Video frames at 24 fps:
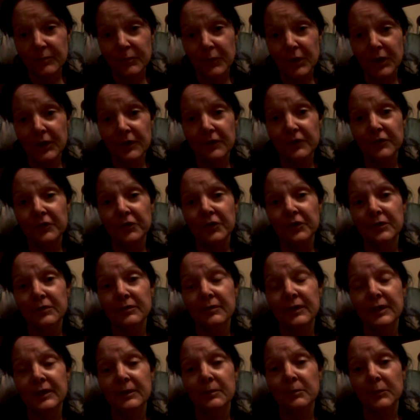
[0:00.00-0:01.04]
but
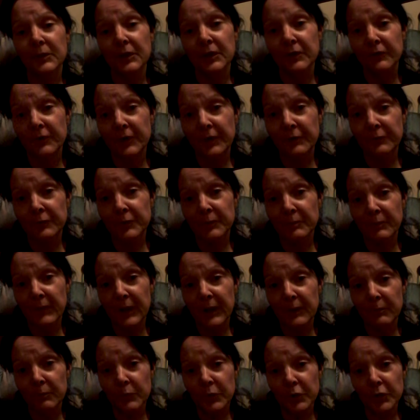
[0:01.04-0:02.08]
just let them know you
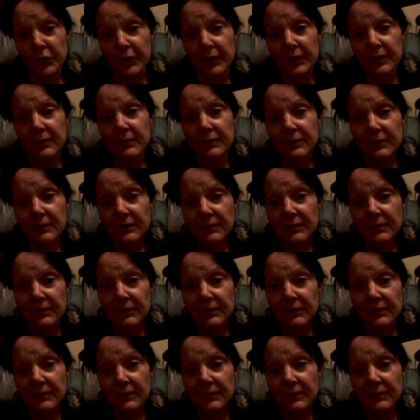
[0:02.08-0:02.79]
remember it.